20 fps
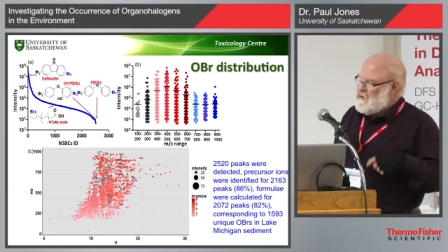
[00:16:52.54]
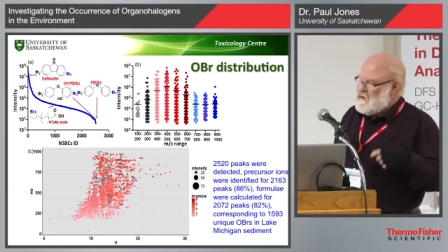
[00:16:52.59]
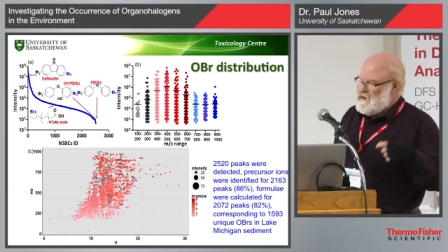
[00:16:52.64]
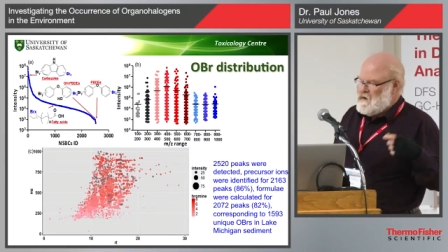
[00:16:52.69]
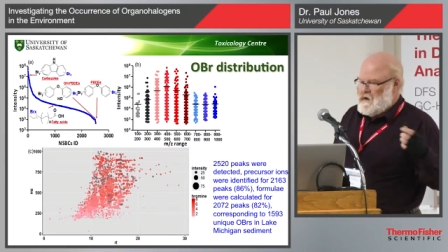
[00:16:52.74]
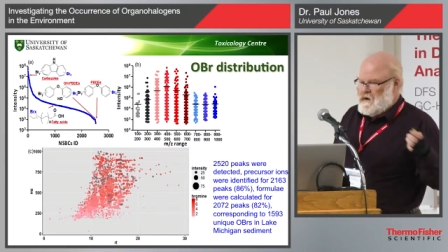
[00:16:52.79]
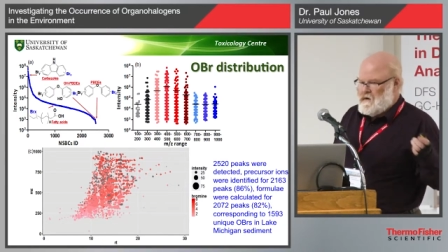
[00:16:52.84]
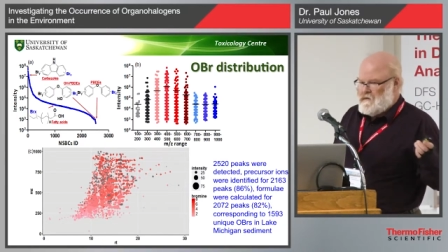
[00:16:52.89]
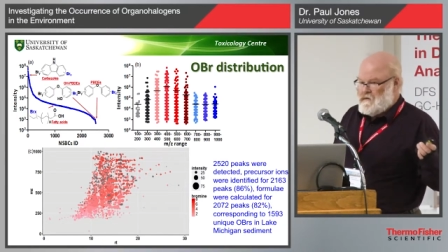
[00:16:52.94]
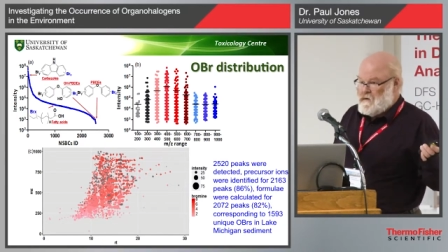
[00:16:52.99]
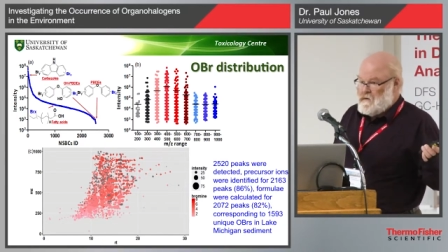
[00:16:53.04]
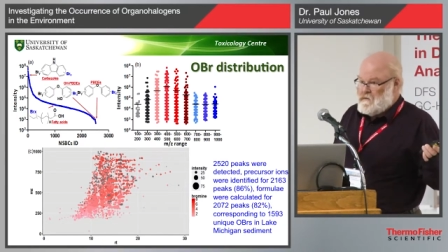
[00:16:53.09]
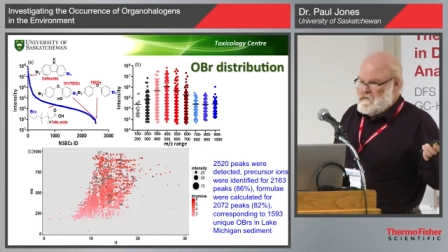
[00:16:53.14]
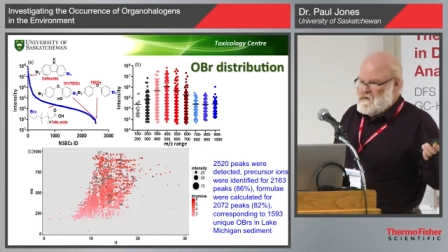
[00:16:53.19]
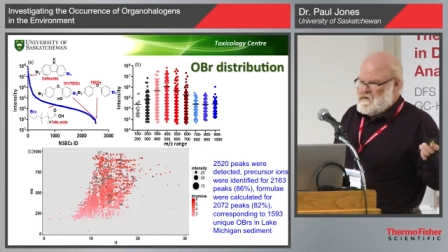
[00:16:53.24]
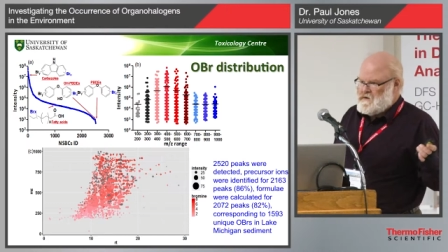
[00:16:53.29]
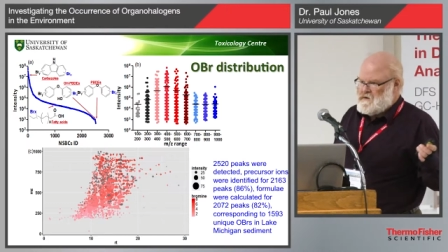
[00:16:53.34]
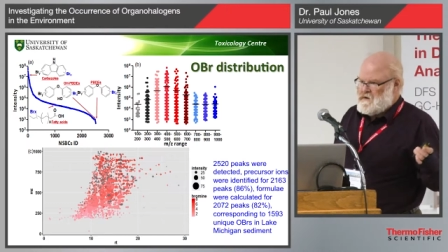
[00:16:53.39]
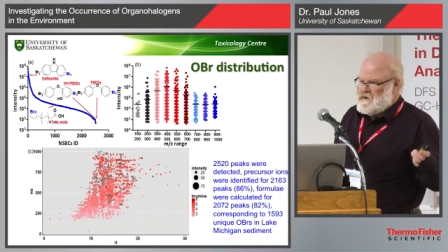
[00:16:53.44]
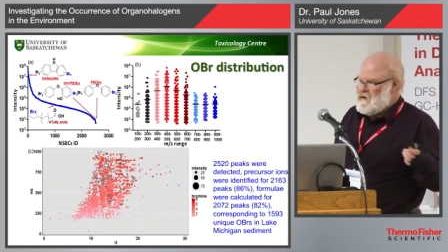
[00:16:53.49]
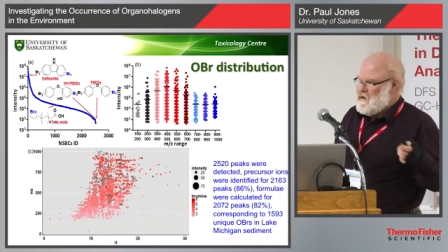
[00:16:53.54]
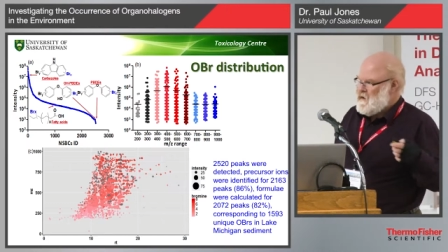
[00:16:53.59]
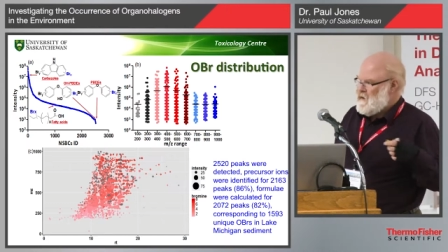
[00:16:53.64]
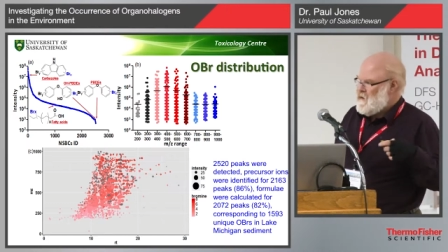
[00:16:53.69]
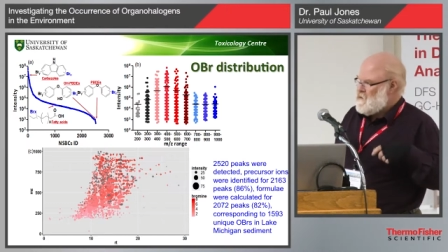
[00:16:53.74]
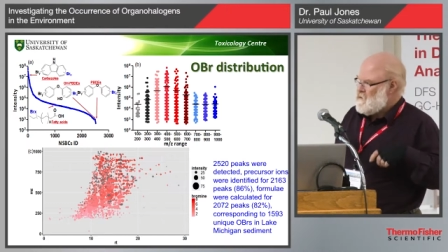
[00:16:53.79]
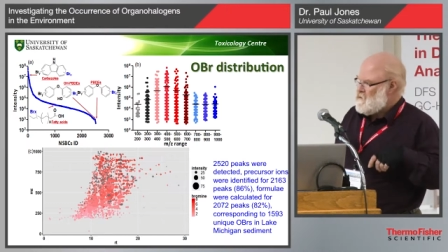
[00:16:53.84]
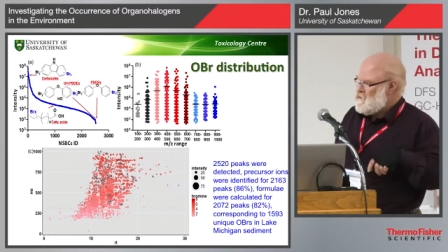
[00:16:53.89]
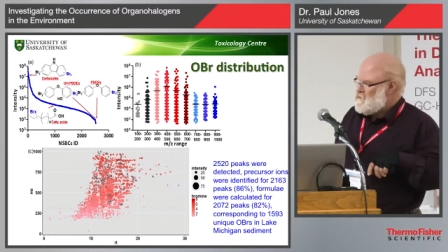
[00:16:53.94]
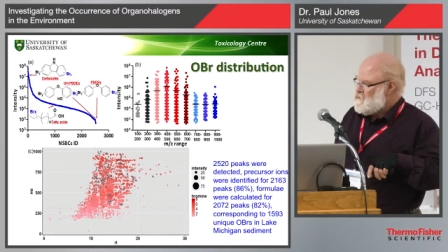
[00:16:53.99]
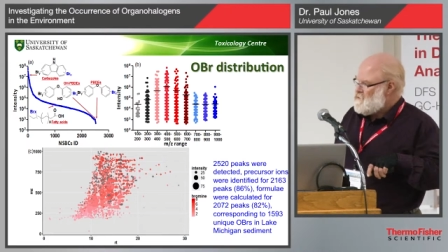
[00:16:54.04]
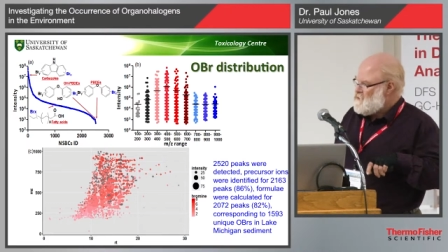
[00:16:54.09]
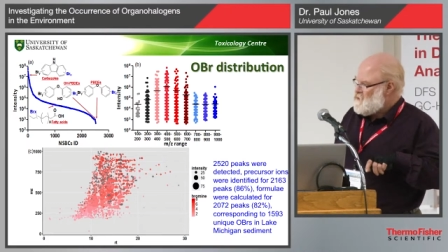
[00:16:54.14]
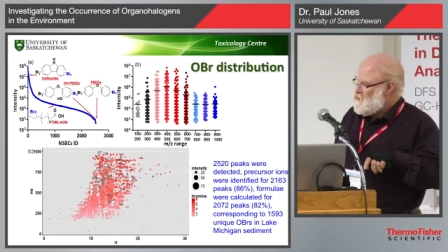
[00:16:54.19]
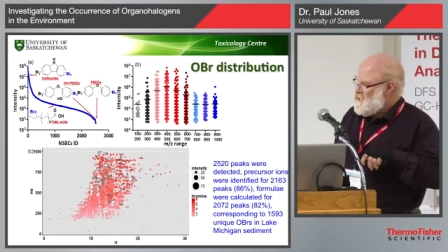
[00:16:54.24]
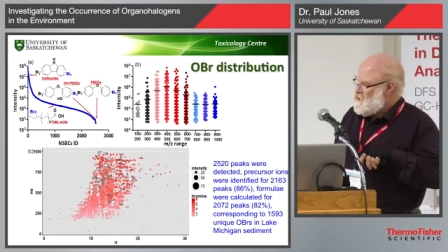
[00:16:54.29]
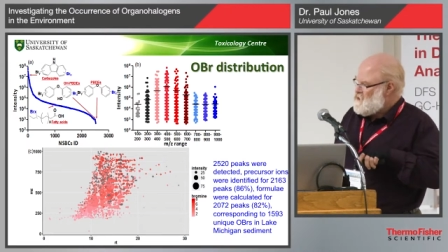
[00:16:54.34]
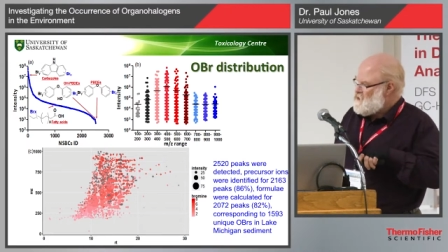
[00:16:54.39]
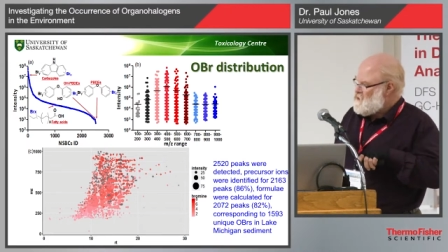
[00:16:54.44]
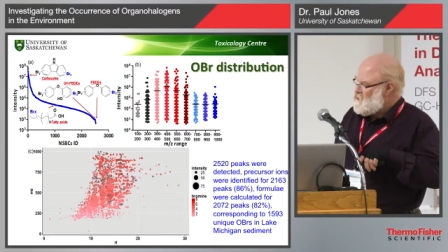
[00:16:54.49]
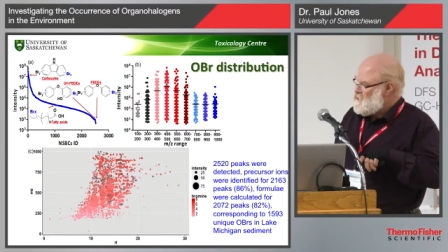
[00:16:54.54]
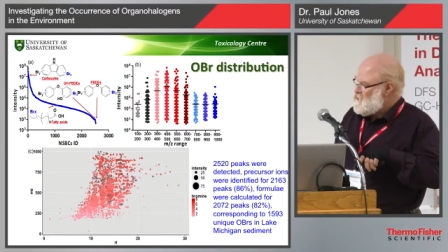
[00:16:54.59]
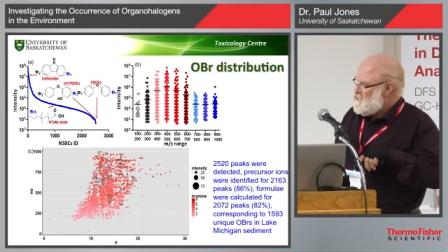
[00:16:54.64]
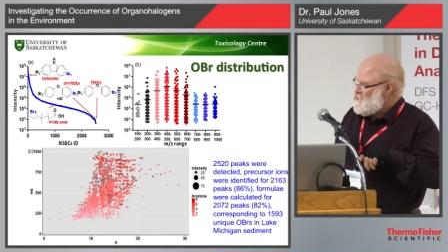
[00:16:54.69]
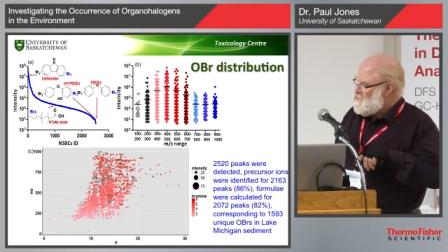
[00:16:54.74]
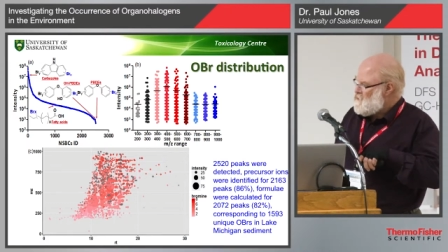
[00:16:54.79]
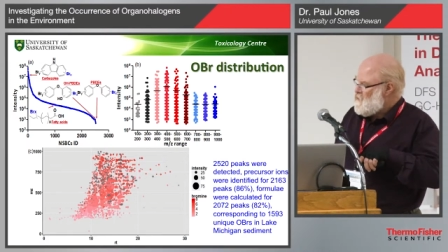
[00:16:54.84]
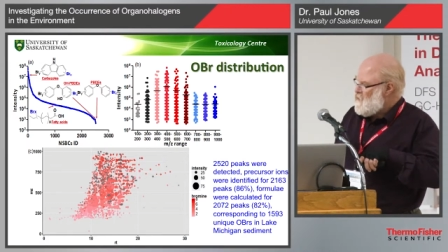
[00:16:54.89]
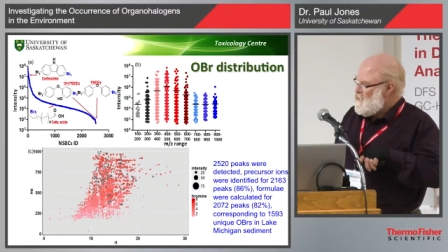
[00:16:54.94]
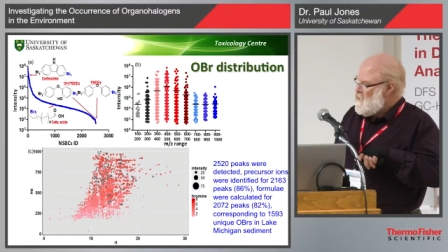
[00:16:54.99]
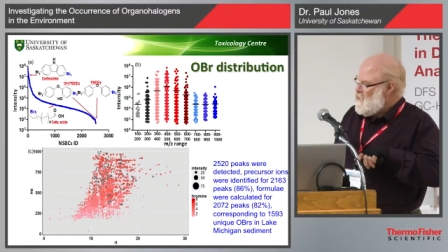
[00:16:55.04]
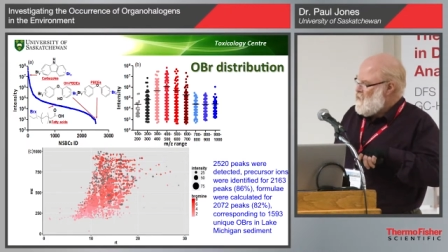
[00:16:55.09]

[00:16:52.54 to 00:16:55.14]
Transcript: uh, have obviously higher concentrations,